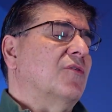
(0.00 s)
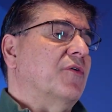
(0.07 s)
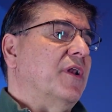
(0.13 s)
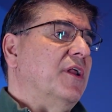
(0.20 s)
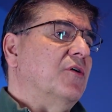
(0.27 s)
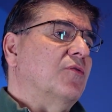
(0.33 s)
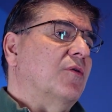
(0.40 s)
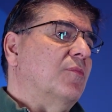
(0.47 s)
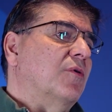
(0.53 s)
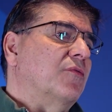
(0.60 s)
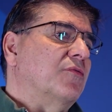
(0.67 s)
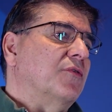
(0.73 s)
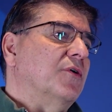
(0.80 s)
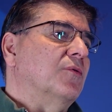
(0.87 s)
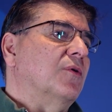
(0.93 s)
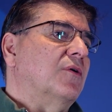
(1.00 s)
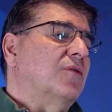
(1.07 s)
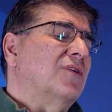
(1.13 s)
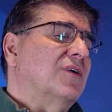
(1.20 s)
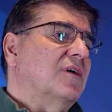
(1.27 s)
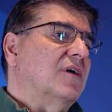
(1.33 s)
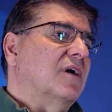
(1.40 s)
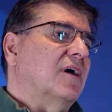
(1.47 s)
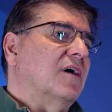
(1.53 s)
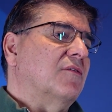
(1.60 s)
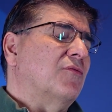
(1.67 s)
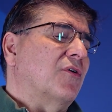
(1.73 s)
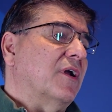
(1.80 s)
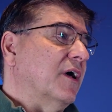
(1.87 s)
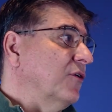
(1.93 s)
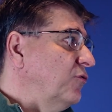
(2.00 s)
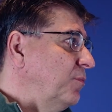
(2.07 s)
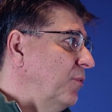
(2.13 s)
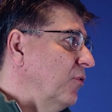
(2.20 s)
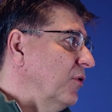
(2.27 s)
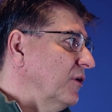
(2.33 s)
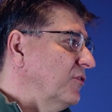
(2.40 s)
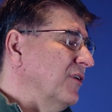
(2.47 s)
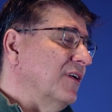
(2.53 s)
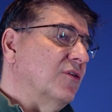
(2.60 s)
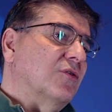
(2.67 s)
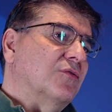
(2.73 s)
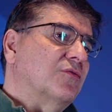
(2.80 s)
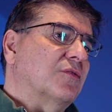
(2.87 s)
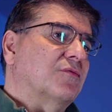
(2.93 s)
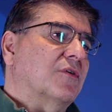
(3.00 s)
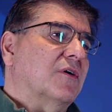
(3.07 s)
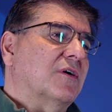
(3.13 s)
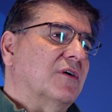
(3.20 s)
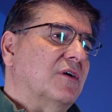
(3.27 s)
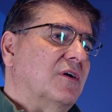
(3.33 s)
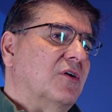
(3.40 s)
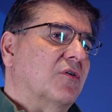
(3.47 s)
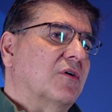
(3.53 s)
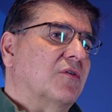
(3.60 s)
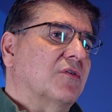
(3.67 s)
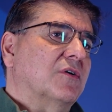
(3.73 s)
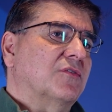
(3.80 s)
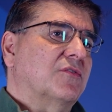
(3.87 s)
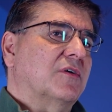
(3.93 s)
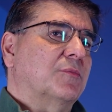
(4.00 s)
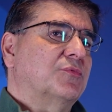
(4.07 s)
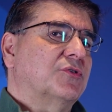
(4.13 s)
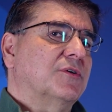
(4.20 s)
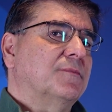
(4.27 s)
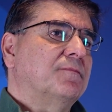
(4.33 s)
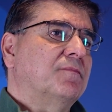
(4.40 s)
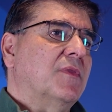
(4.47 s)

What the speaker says: renewable fuel for export and also for local consumption.